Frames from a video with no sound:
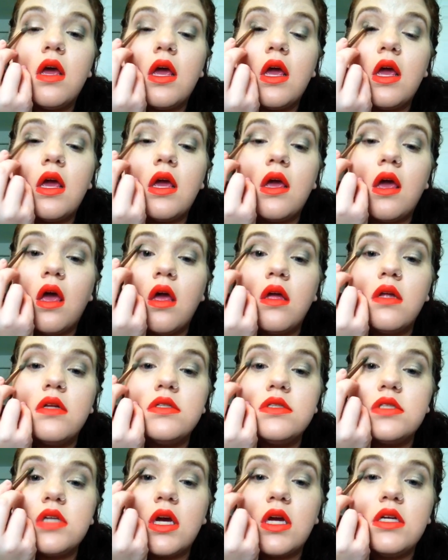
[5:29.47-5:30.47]

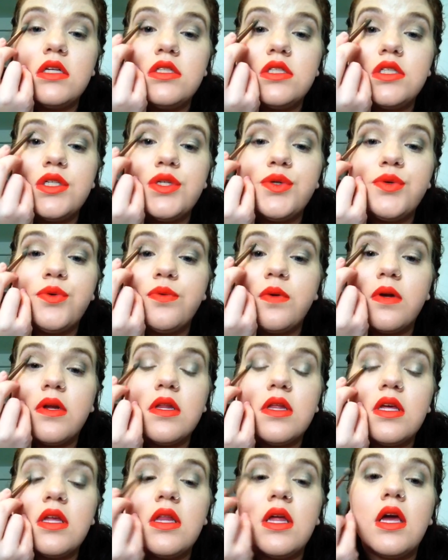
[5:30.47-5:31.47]
And I do
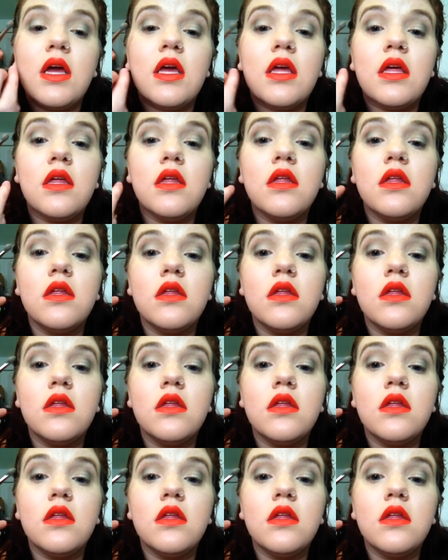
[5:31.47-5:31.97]
really like